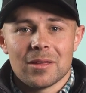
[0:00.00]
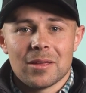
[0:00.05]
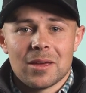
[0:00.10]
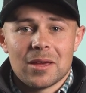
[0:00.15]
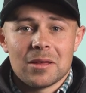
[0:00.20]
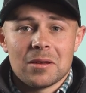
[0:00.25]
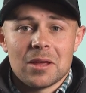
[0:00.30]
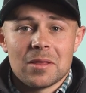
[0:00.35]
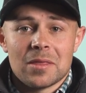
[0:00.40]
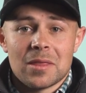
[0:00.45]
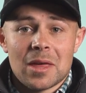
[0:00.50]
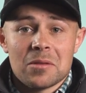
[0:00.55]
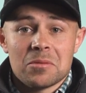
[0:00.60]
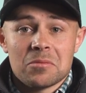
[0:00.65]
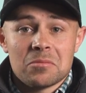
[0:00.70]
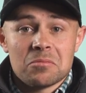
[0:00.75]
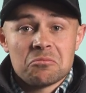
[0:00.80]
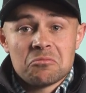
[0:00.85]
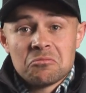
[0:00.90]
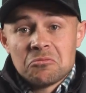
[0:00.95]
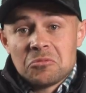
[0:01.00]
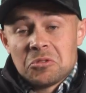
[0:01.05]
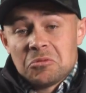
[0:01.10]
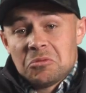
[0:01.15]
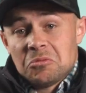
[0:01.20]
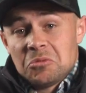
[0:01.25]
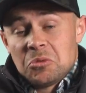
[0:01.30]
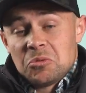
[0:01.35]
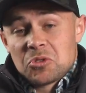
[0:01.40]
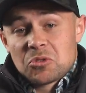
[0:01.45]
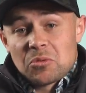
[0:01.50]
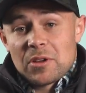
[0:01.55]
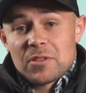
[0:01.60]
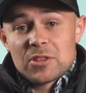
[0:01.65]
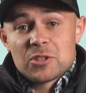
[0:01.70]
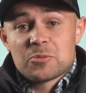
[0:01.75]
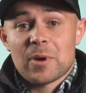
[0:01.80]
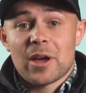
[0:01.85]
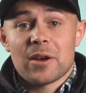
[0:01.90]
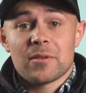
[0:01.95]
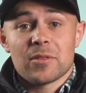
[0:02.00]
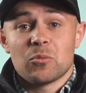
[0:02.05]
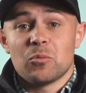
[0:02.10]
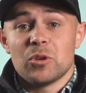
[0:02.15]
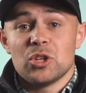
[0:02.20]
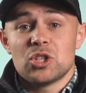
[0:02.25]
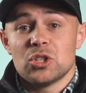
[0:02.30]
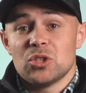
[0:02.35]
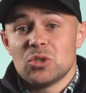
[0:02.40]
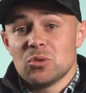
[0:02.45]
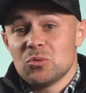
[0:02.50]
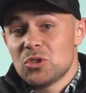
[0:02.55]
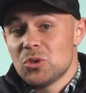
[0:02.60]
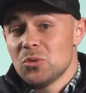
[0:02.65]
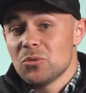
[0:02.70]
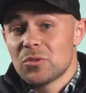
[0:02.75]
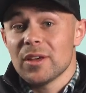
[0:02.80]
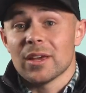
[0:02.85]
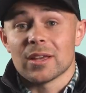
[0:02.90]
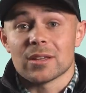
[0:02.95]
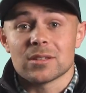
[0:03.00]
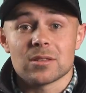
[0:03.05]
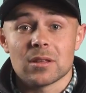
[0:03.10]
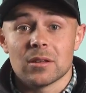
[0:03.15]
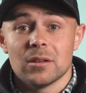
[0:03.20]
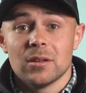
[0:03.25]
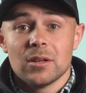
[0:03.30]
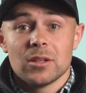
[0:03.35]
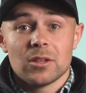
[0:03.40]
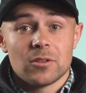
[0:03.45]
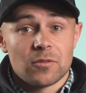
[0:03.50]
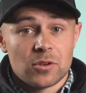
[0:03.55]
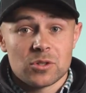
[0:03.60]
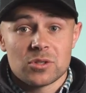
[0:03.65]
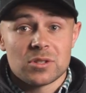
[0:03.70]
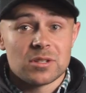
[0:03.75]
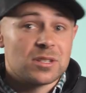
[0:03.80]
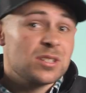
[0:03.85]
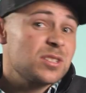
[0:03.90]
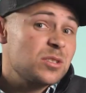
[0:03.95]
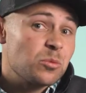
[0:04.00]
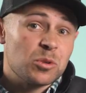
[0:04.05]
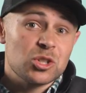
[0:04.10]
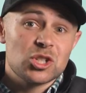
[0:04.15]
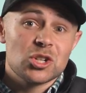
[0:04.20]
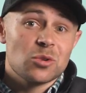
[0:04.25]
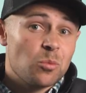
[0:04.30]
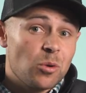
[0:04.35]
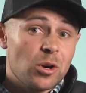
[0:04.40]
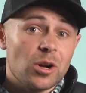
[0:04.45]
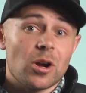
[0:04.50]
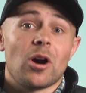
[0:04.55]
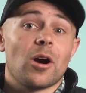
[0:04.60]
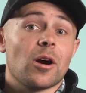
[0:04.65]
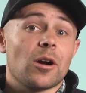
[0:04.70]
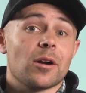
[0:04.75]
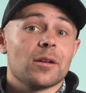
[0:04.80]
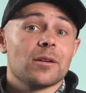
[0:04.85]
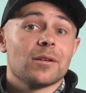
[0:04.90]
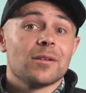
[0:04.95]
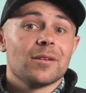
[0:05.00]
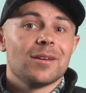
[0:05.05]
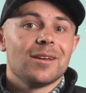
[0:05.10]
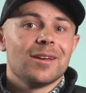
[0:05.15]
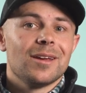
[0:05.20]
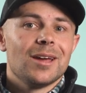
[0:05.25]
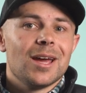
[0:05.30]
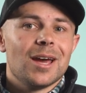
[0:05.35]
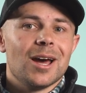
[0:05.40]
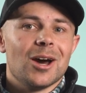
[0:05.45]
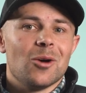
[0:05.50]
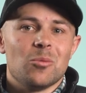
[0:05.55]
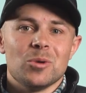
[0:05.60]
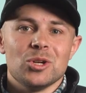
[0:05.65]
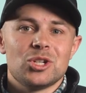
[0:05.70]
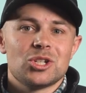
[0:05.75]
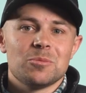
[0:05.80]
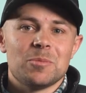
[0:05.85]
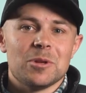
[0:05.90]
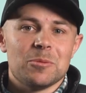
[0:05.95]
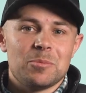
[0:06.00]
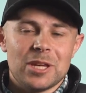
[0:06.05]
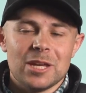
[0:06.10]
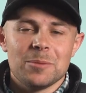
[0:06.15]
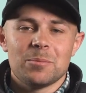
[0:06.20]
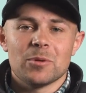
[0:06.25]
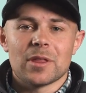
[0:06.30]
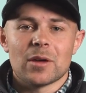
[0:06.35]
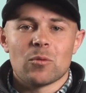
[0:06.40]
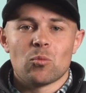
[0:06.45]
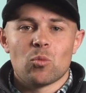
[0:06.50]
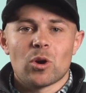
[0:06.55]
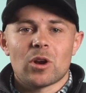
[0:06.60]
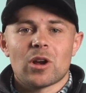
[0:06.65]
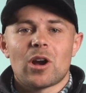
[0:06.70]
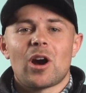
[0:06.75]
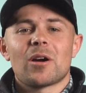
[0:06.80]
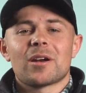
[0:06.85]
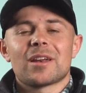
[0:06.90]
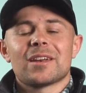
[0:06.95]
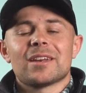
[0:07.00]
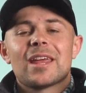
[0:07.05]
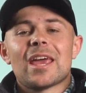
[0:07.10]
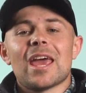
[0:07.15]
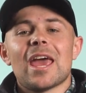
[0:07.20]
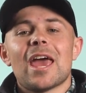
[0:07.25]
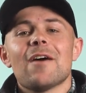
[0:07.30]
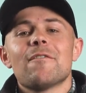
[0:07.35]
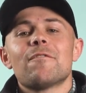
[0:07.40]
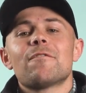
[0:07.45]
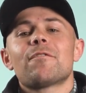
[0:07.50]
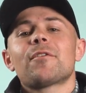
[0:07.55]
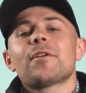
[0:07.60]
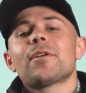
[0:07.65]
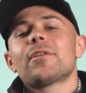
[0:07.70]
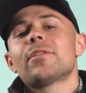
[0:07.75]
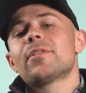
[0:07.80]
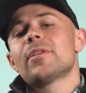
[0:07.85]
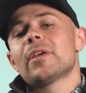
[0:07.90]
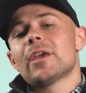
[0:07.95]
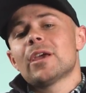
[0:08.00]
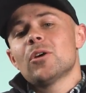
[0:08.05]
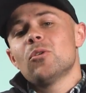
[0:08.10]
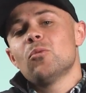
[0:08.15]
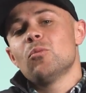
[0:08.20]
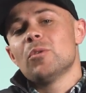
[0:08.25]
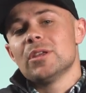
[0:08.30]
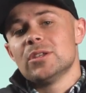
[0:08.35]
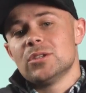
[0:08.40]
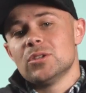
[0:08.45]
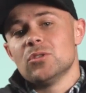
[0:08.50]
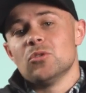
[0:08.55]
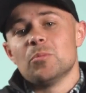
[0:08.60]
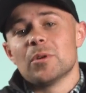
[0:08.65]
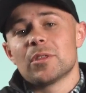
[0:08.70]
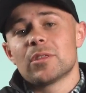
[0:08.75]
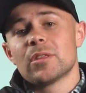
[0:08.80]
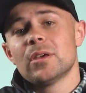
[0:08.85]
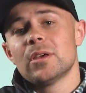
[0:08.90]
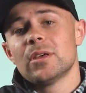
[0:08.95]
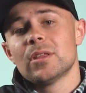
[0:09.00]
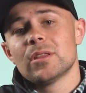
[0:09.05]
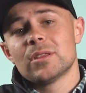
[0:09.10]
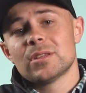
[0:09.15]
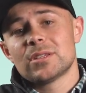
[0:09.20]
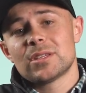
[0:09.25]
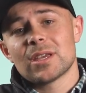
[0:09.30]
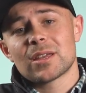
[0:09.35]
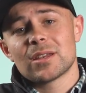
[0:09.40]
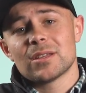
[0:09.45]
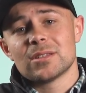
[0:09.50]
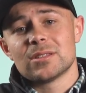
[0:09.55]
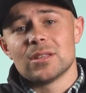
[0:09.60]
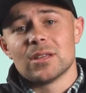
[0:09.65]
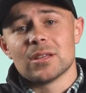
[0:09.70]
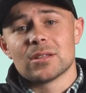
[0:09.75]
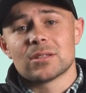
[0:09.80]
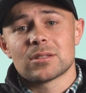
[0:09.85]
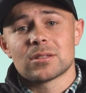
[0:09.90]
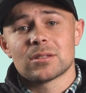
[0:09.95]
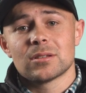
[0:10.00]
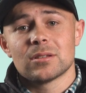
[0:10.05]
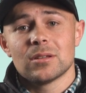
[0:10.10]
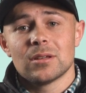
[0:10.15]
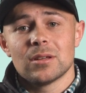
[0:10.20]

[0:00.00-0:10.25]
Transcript: in that he was creating this pattern that we should do two things. The first is this, that we should work hard. We should be people that work hard in everything we do. But the second is this,